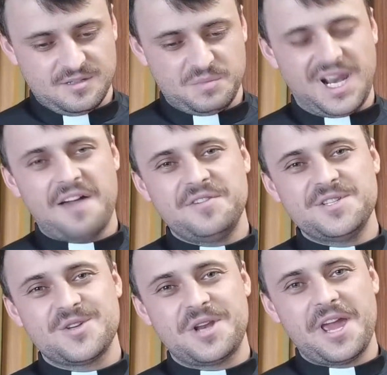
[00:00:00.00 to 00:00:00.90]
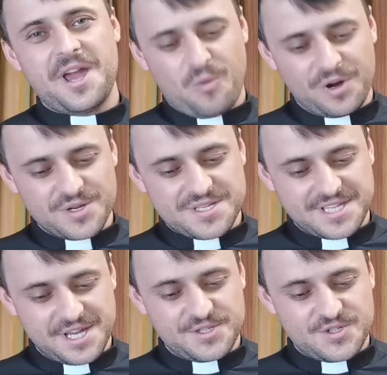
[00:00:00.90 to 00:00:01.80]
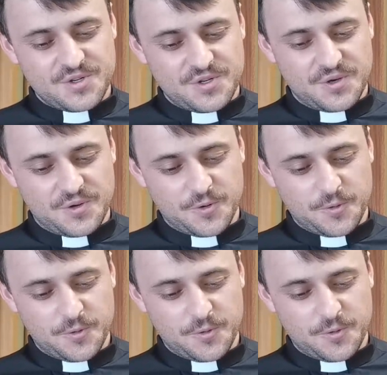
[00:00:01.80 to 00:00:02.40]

Beloved, today I want to say to you